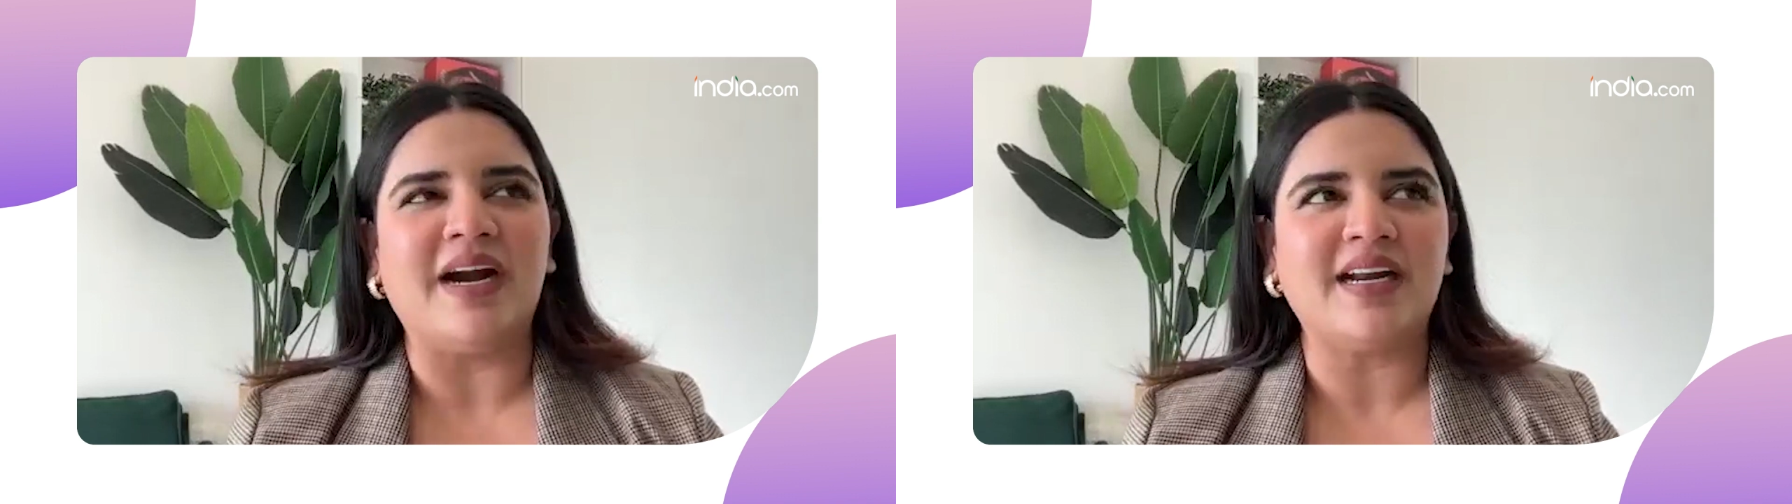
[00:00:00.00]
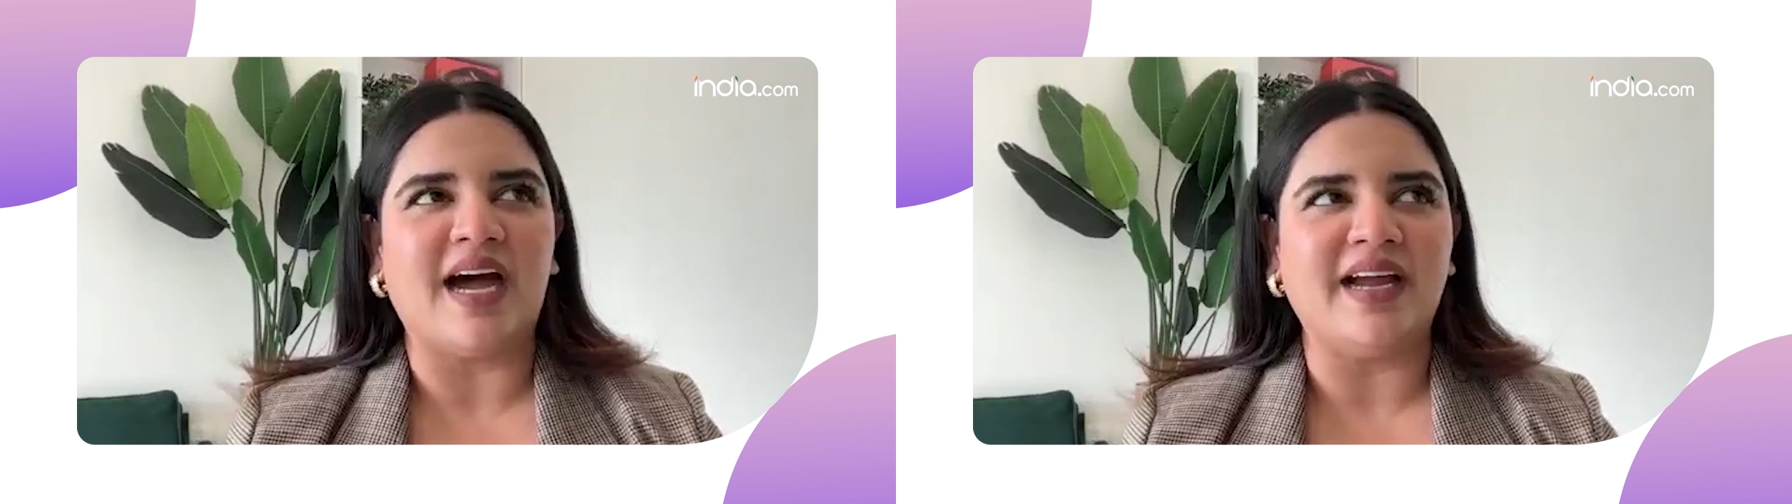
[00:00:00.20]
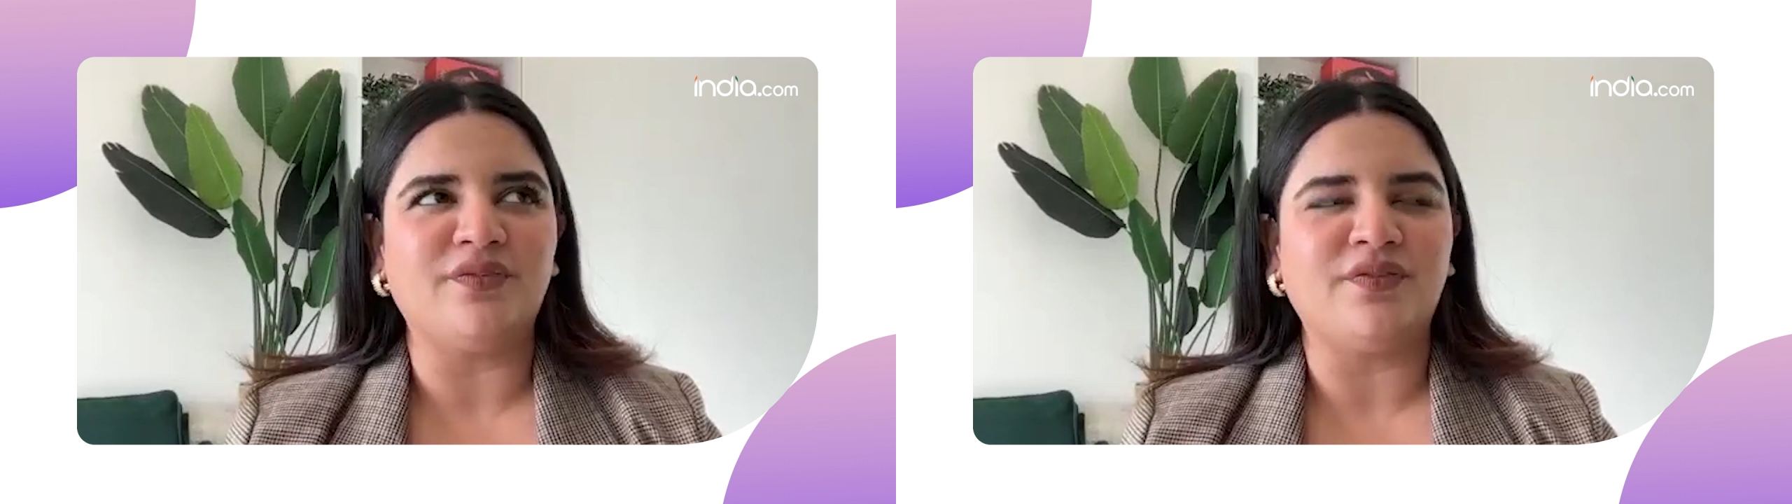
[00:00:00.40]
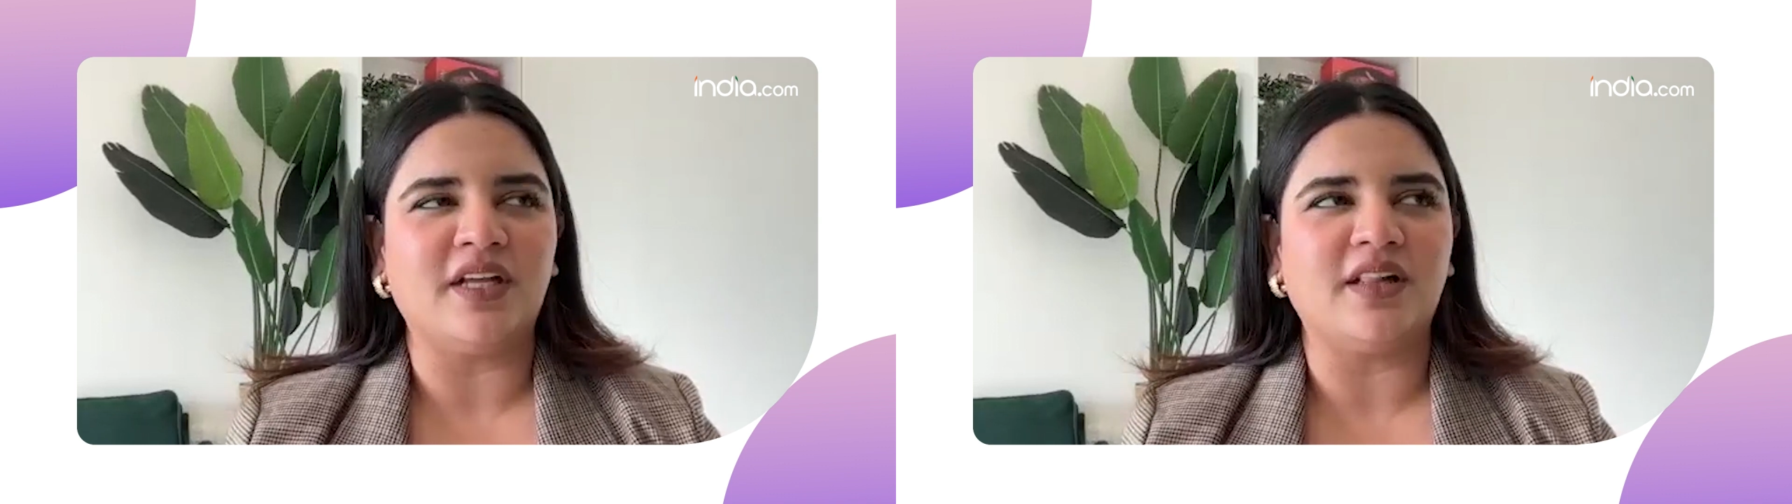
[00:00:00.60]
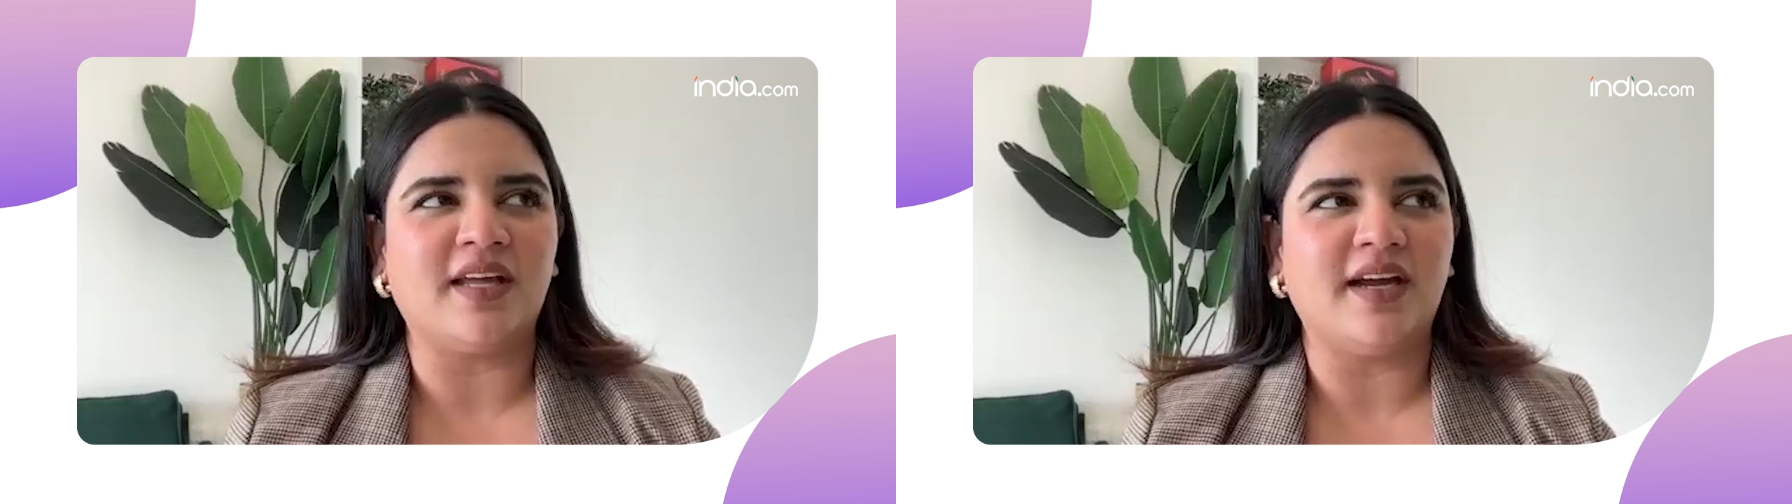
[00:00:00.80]
But I
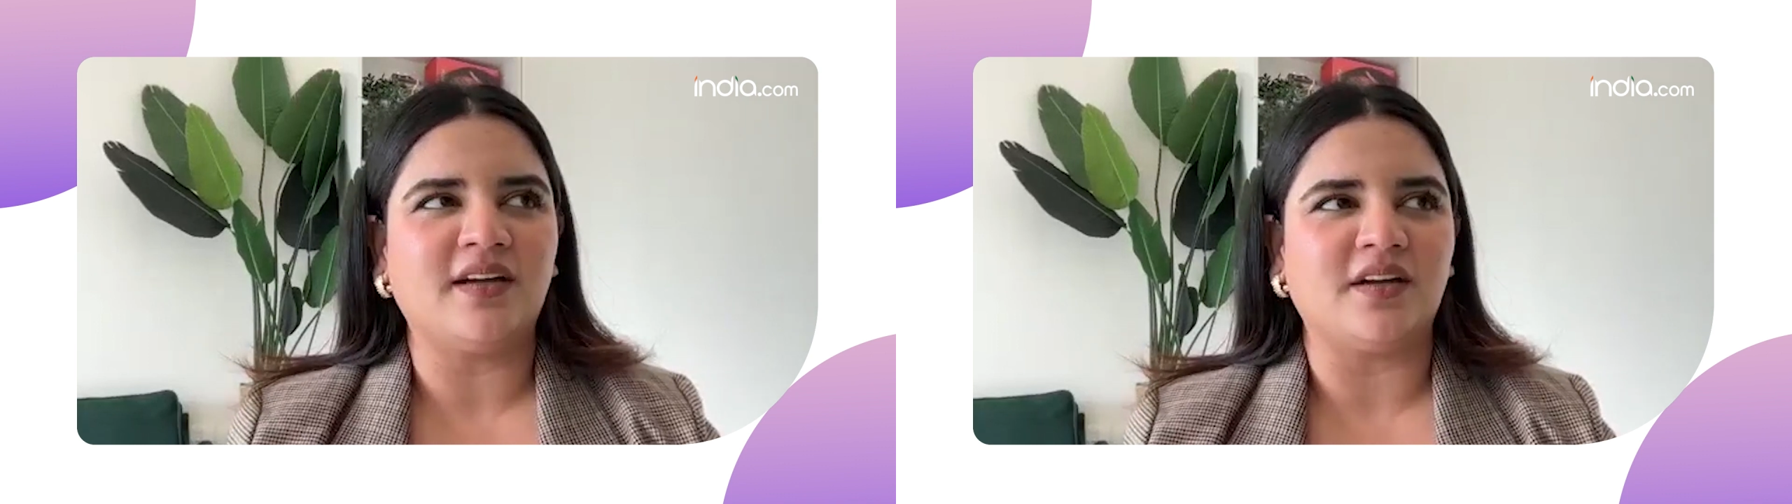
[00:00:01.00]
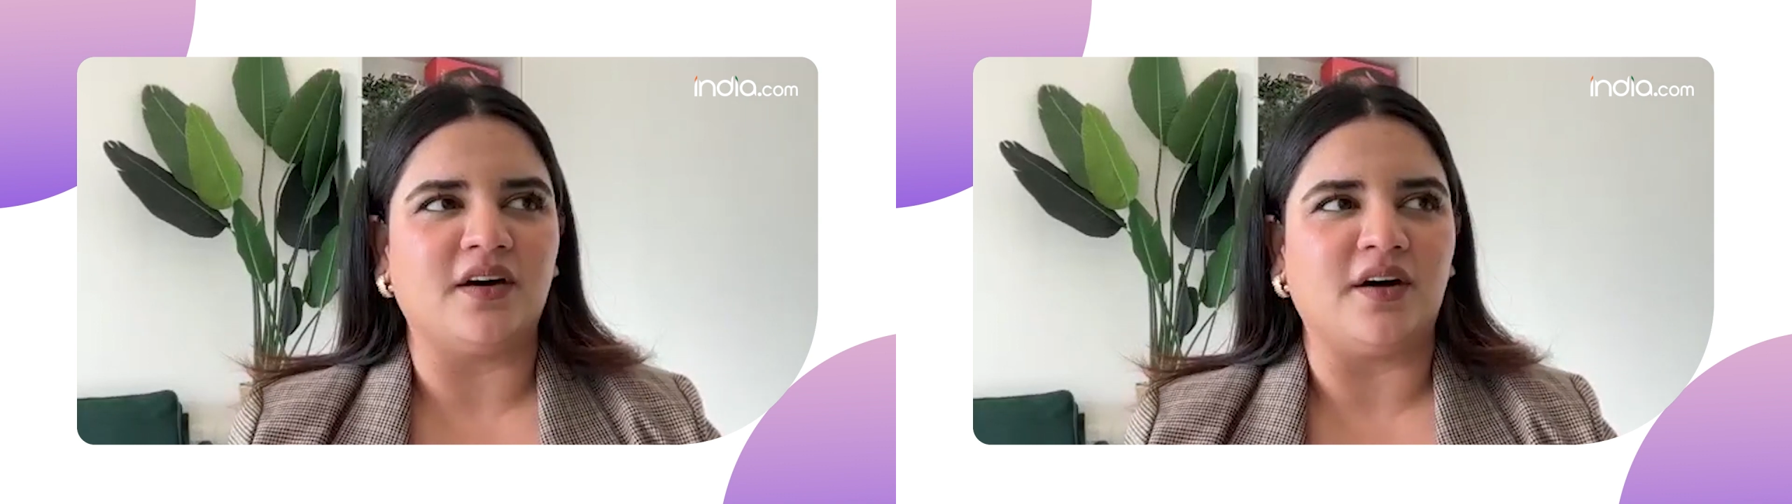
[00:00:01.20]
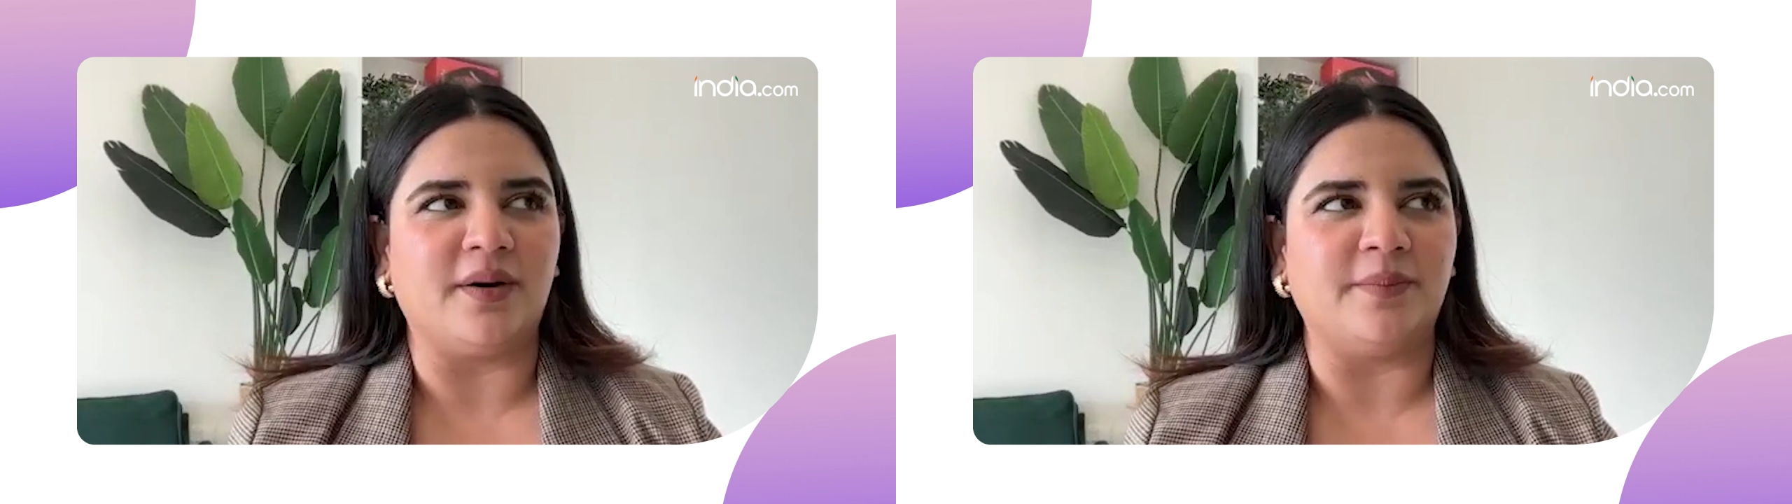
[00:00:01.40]
feel that